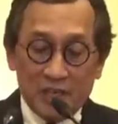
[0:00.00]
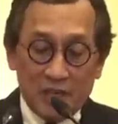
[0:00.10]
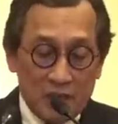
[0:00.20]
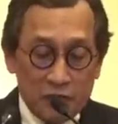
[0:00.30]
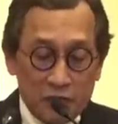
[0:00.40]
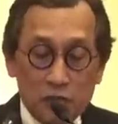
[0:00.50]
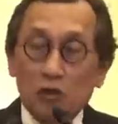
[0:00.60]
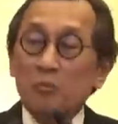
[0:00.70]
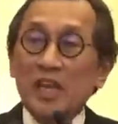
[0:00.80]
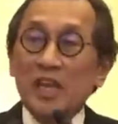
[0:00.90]
If you do
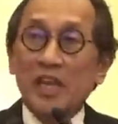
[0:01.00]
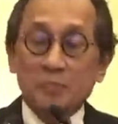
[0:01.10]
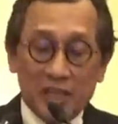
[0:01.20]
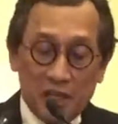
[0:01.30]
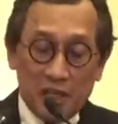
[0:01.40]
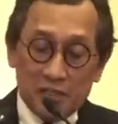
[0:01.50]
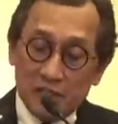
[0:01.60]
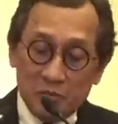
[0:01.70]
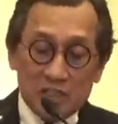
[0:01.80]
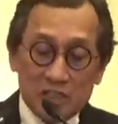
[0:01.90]
not meet expectations, Mr.